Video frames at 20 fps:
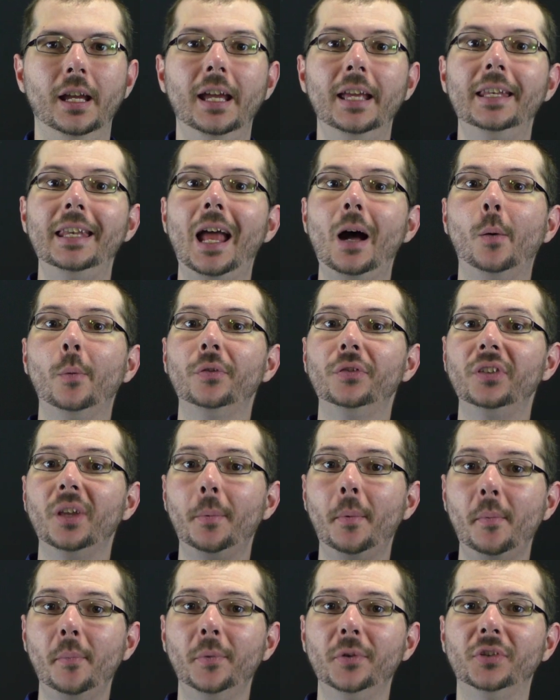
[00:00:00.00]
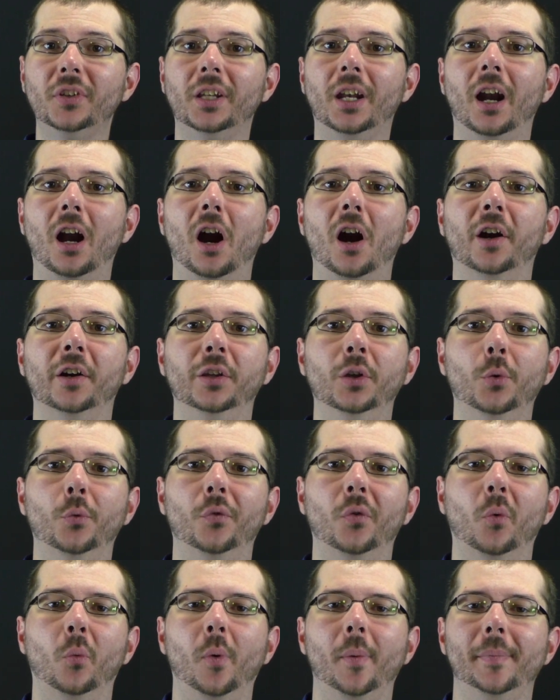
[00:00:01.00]
Now, if someone was going to argue
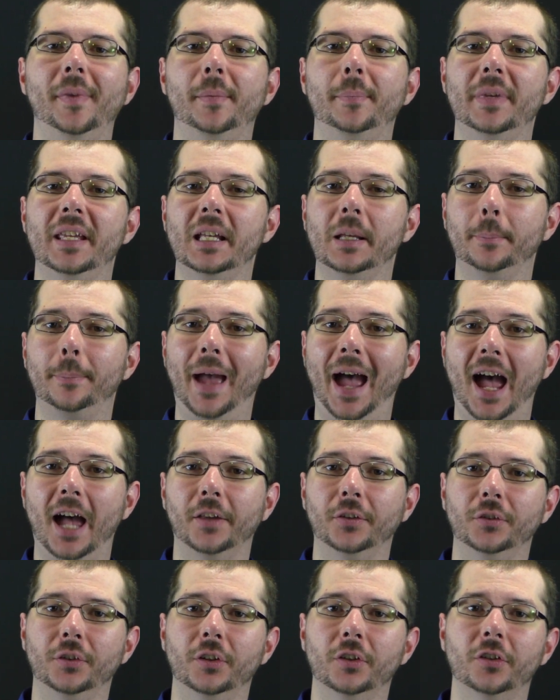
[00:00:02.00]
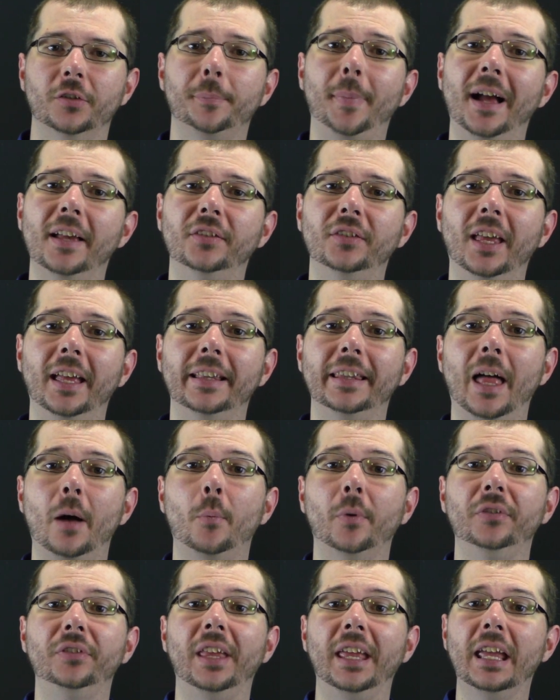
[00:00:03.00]
for women being pastors by saying that
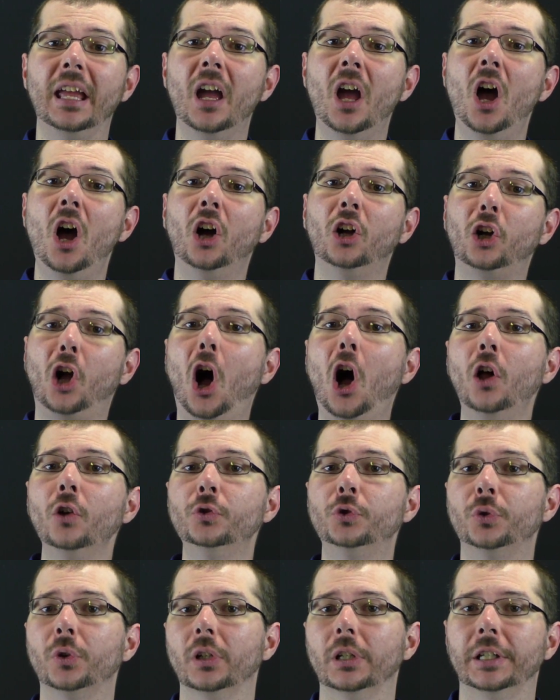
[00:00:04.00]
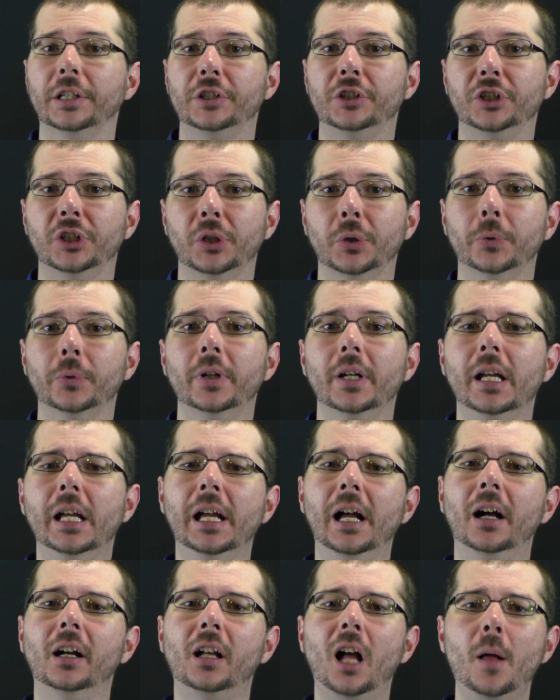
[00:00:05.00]
was a cultural issue,
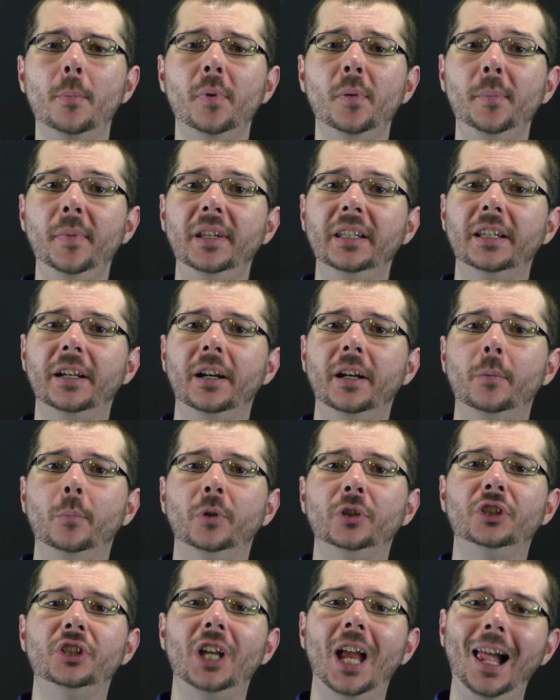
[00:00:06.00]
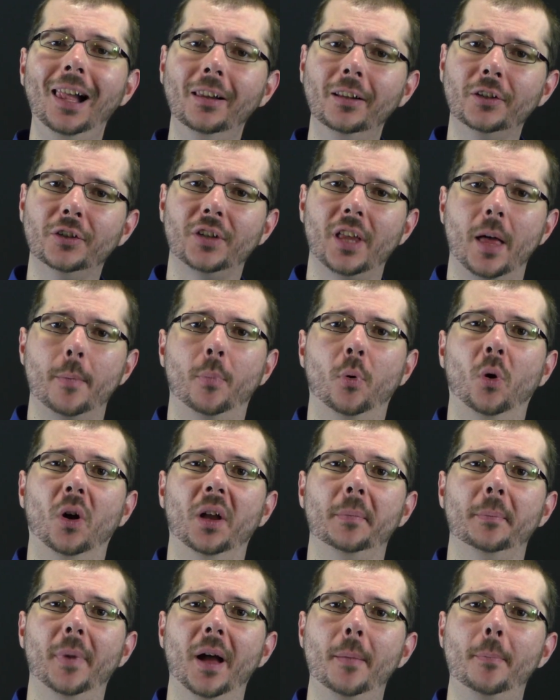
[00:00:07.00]
a complementarian would challenge that
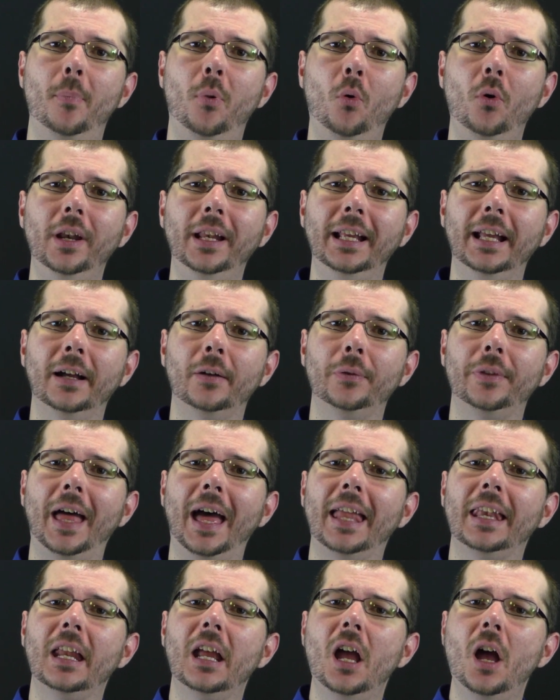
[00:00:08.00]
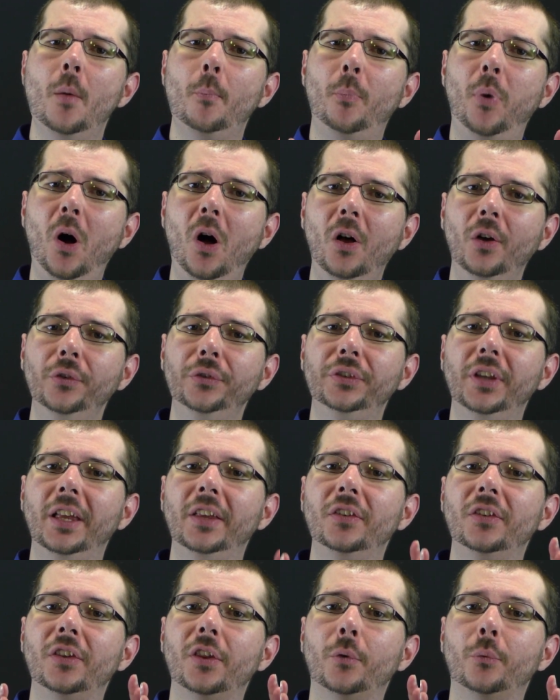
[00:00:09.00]
point by pointing out that Paul
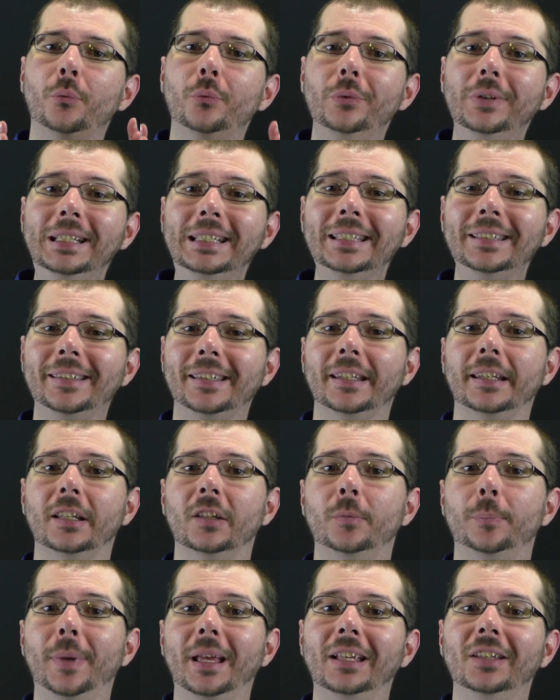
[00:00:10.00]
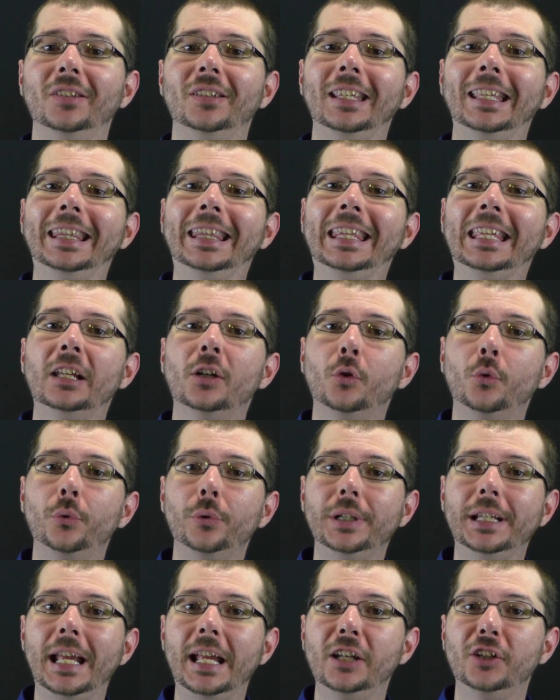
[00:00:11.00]
says the reason is based in the
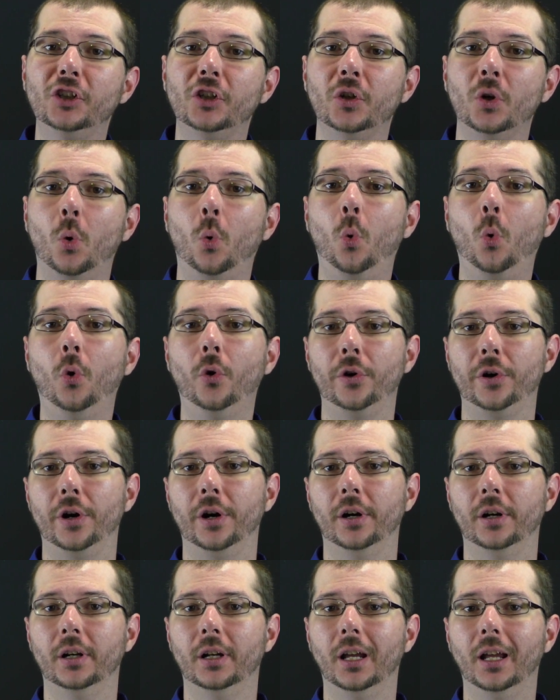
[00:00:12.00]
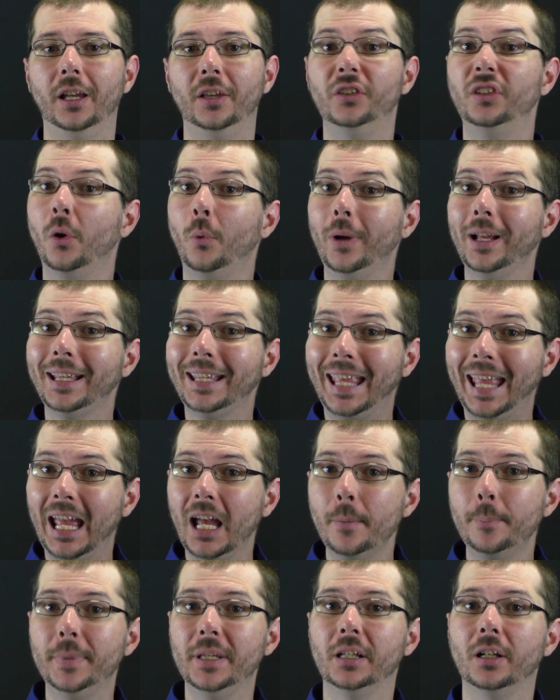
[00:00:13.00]
creation order, so it
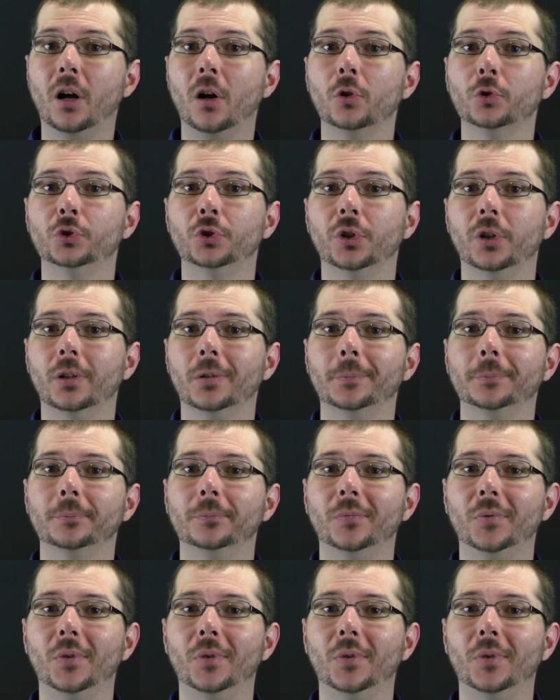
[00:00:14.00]
can't be cultural.